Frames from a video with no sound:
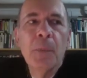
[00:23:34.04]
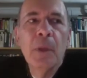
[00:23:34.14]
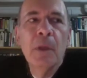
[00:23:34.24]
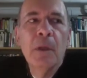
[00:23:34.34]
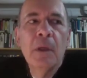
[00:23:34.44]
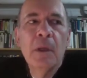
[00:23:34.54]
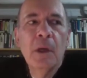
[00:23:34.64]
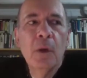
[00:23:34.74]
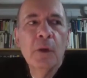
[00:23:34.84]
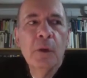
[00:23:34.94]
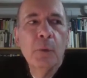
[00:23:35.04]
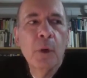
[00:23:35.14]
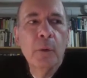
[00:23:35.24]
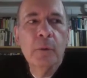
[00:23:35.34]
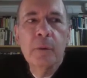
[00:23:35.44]
He only
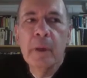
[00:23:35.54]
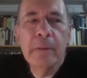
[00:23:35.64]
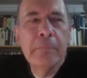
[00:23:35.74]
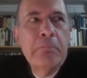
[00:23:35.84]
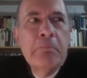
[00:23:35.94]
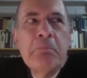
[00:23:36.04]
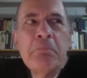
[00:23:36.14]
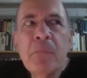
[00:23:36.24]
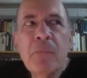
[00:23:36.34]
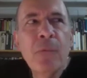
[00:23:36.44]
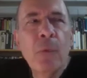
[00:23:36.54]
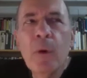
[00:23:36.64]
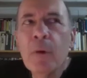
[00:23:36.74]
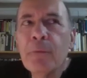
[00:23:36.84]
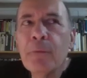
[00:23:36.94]
wrote like
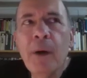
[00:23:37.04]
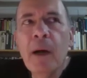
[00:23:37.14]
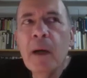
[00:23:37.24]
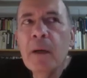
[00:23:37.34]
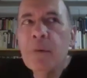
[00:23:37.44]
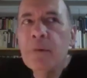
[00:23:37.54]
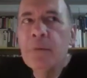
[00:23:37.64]
4 or 5